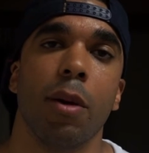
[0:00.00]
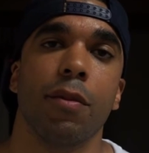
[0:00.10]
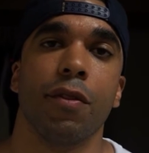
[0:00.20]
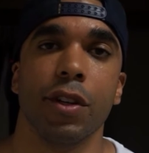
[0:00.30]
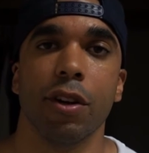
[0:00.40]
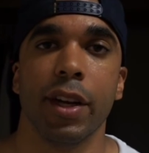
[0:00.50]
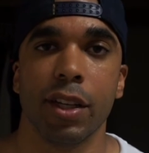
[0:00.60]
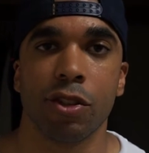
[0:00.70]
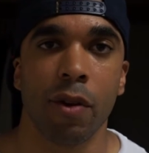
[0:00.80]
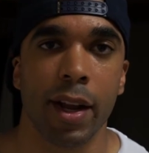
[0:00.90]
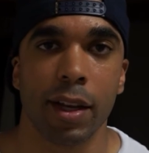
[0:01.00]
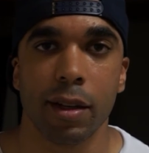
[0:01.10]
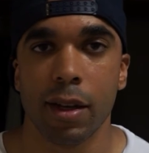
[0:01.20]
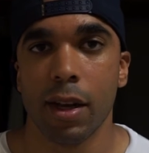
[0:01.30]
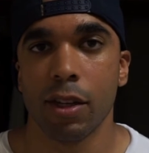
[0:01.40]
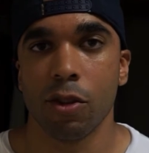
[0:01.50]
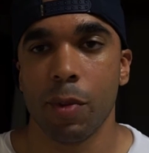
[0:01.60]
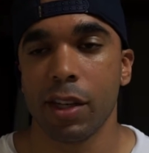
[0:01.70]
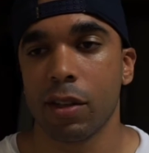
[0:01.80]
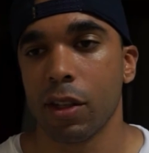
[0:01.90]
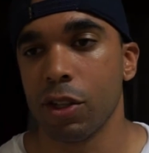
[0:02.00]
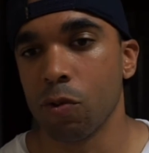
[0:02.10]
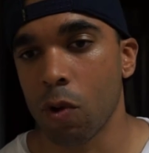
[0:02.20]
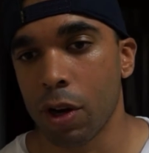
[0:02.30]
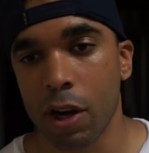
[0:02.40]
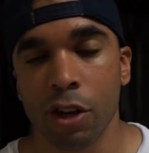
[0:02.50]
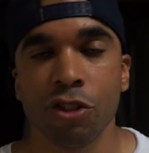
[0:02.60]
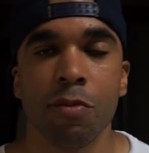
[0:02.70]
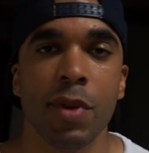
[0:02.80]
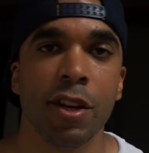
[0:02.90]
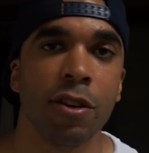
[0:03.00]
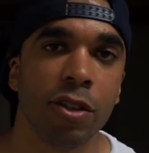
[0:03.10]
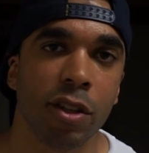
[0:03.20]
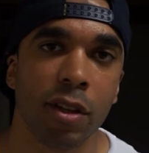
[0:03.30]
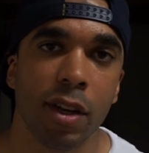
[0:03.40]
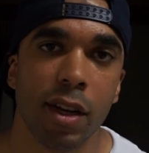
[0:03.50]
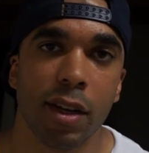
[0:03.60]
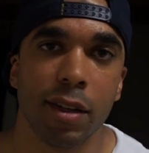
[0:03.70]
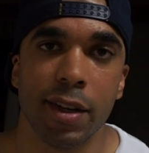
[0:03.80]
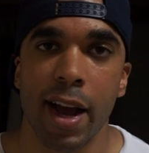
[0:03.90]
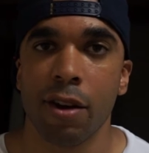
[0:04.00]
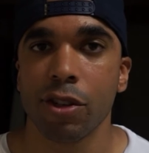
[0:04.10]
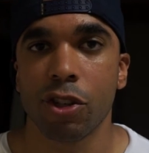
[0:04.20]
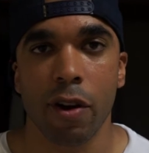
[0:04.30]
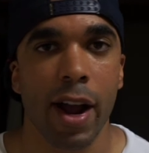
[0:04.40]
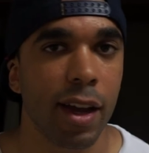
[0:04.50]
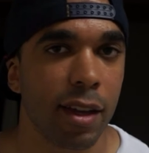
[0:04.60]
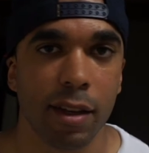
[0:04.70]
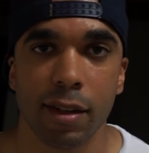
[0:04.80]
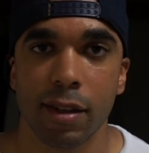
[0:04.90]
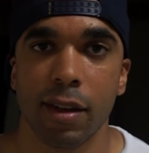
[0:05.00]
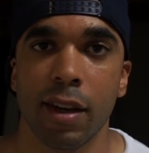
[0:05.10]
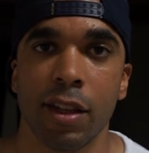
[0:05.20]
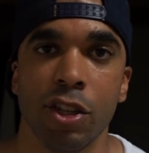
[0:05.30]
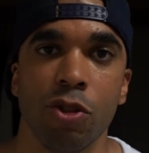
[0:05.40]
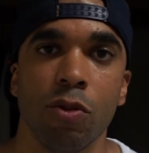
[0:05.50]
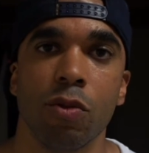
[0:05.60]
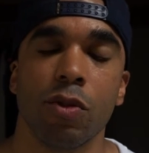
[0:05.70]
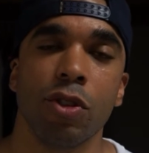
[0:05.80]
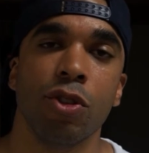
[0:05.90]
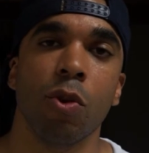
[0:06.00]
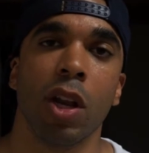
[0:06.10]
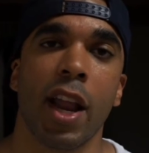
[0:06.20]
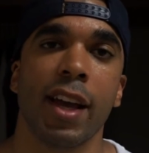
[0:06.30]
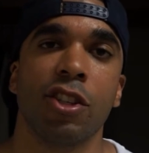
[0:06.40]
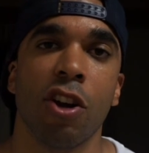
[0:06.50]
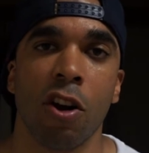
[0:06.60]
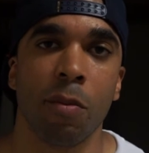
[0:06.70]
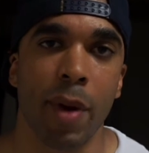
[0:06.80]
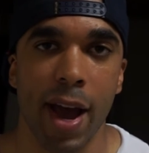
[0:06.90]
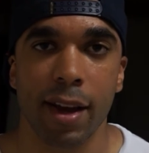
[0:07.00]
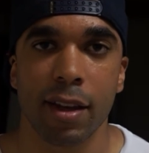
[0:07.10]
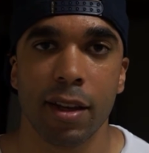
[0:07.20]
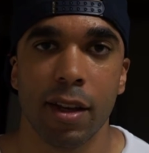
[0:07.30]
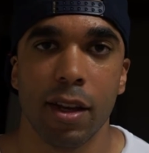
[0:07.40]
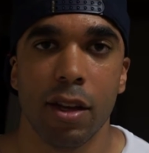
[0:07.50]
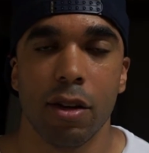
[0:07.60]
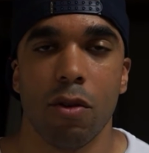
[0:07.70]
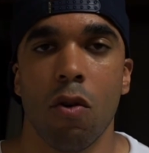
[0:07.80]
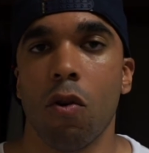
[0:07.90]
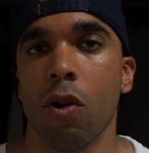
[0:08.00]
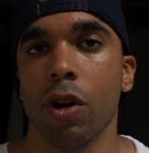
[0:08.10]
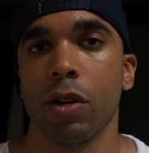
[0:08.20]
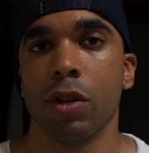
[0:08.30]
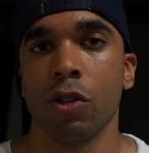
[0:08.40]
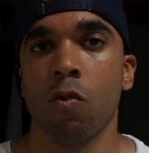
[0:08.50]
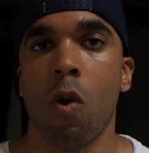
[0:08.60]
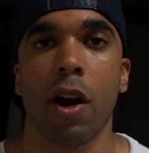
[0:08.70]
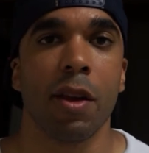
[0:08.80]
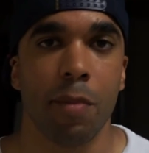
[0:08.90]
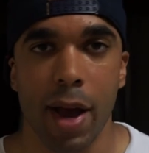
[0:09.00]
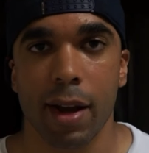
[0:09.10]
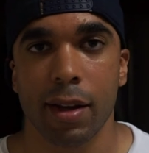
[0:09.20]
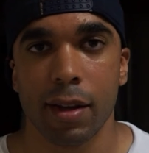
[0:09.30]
for your HIIT training. So basically you run 100 meters down a track and then you do a light jog back, or you walk it back.